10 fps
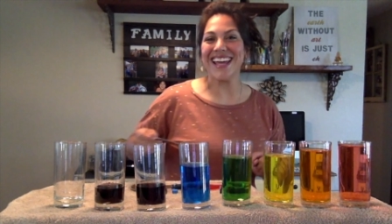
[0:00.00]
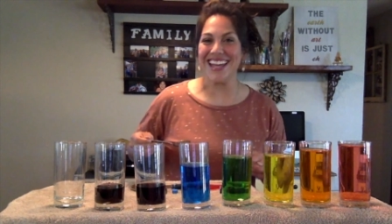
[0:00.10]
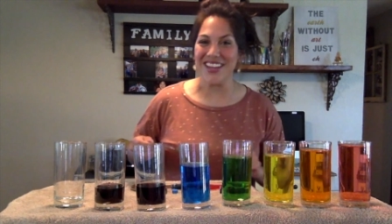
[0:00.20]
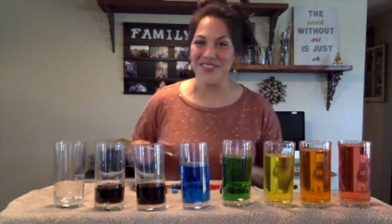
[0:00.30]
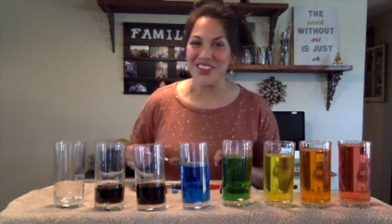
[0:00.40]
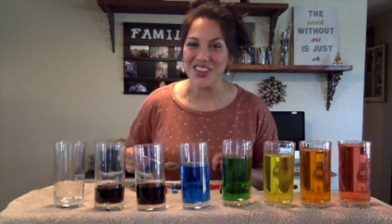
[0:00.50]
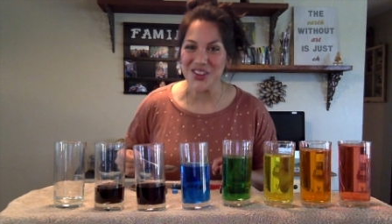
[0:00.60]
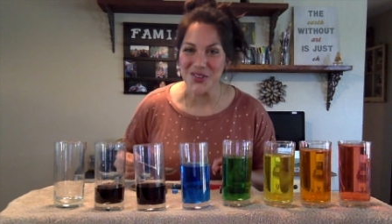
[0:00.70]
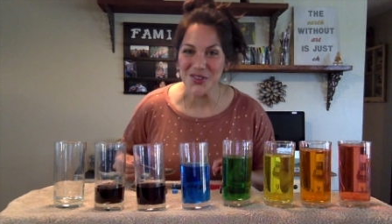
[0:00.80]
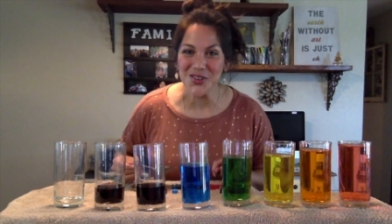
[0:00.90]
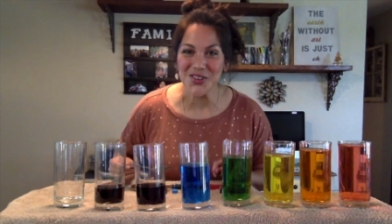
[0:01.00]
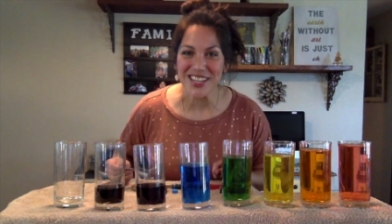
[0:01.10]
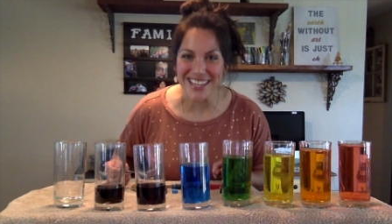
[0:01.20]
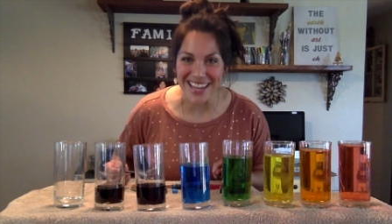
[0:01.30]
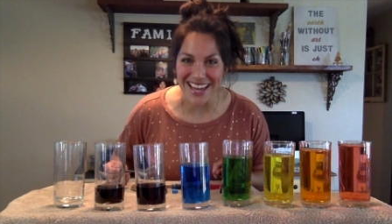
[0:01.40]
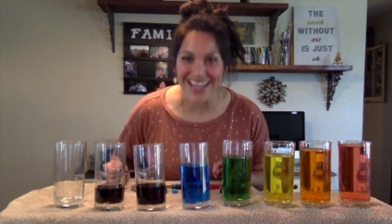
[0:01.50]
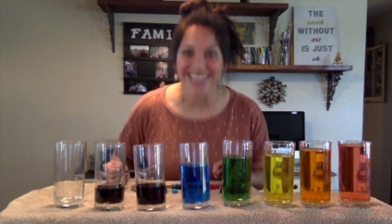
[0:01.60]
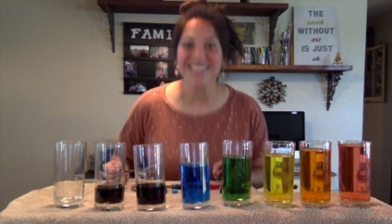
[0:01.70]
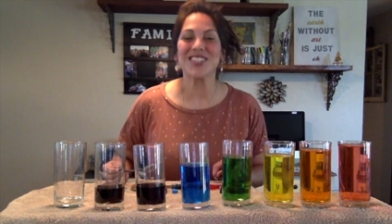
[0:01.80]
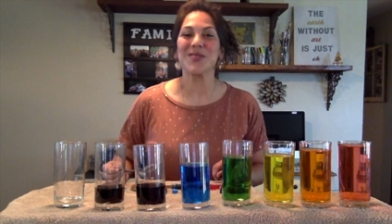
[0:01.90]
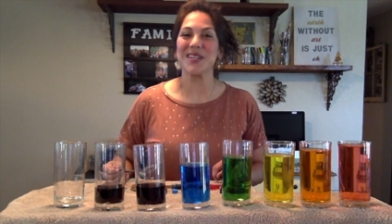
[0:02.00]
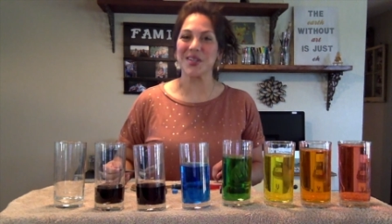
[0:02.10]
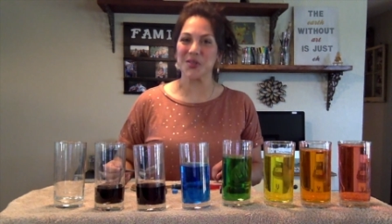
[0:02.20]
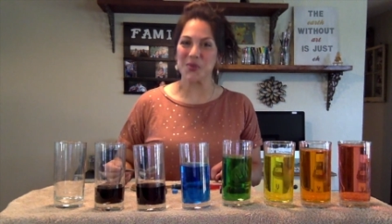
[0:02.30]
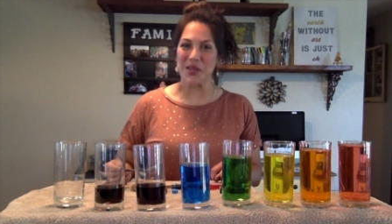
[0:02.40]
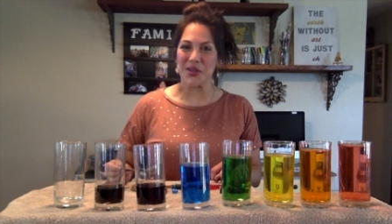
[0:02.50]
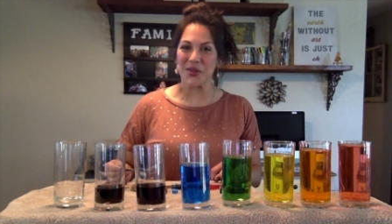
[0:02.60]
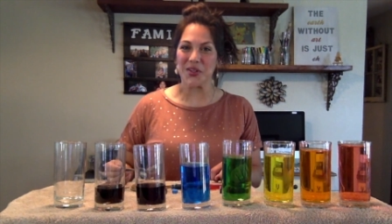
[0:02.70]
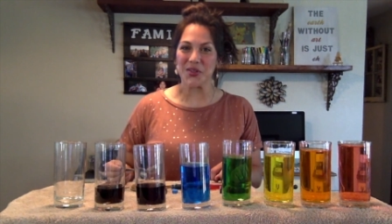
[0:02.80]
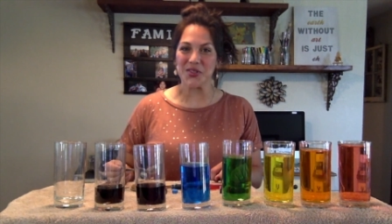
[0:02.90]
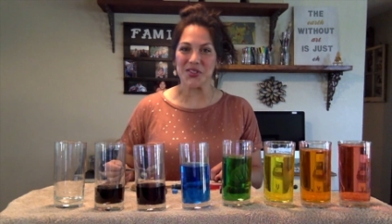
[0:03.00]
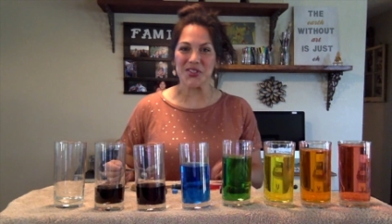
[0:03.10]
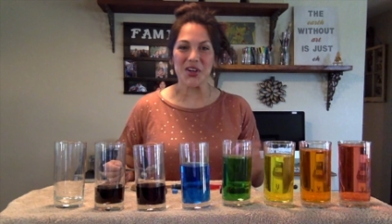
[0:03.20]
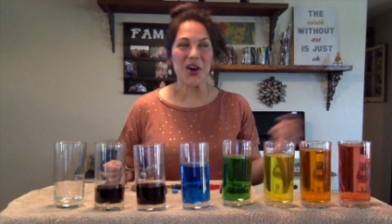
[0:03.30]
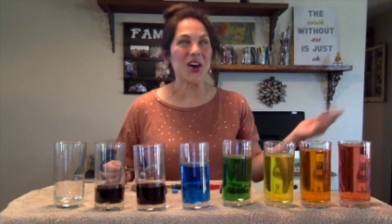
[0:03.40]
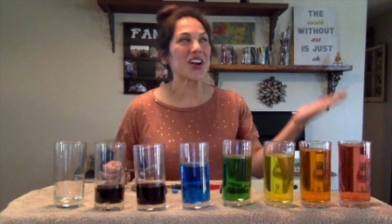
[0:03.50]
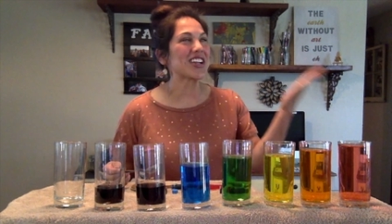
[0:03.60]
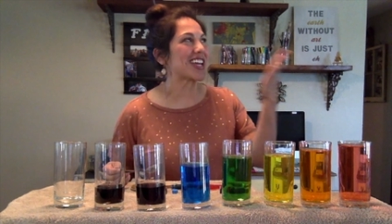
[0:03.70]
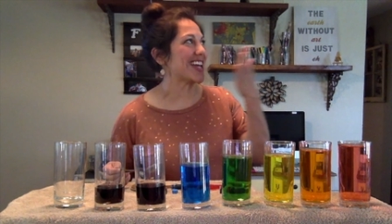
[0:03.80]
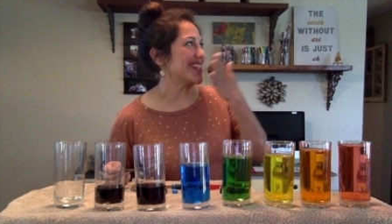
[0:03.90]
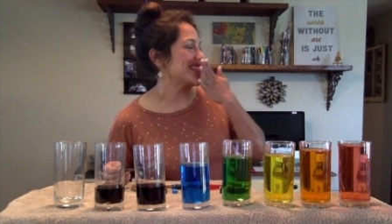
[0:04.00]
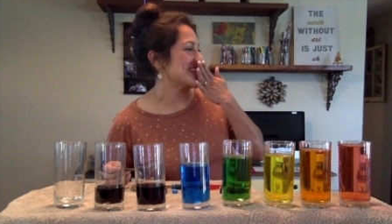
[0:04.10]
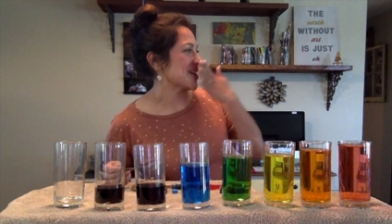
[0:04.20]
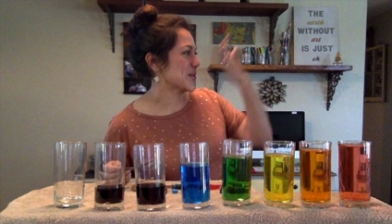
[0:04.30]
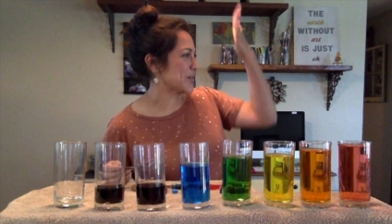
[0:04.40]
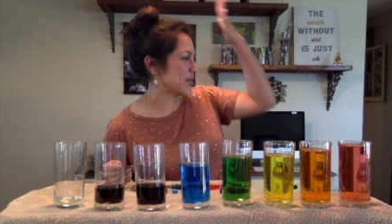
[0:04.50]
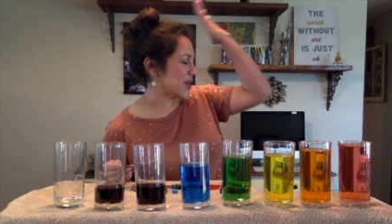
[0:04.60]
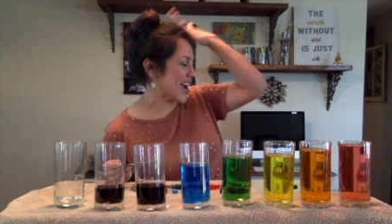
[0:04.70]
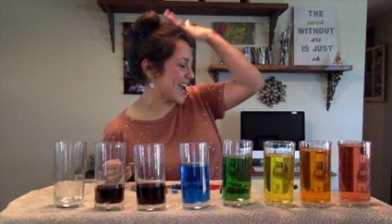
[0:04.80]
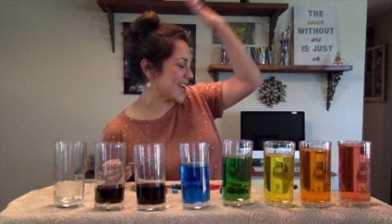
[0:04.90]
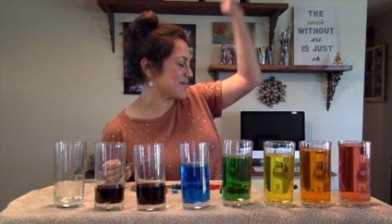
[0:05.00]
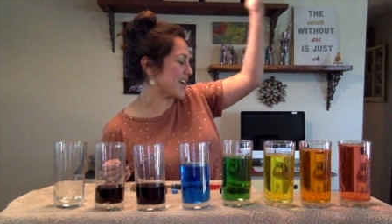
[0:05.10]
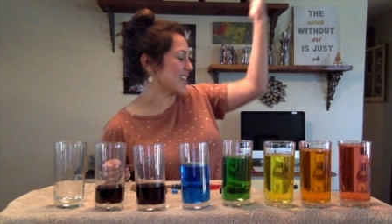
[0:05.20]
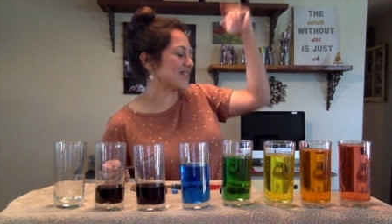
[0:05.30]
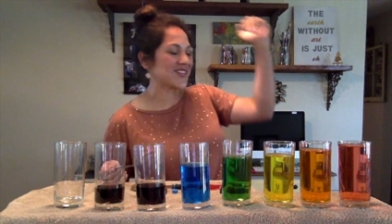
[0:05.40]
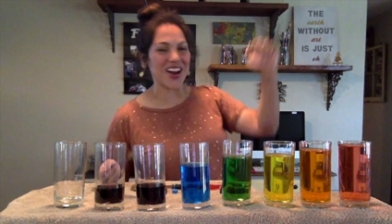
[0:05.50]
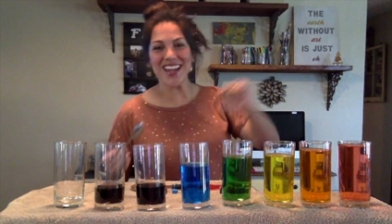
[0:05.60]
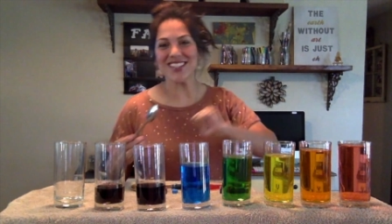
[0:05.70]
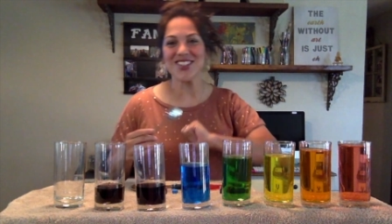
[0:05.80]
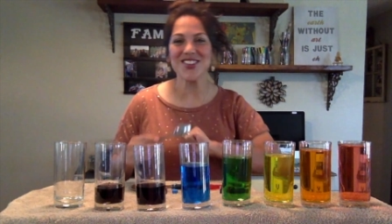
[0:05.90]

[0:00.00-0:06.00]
If you guessed Twinkle Twinkle Little Star, kiss your brain, my friends.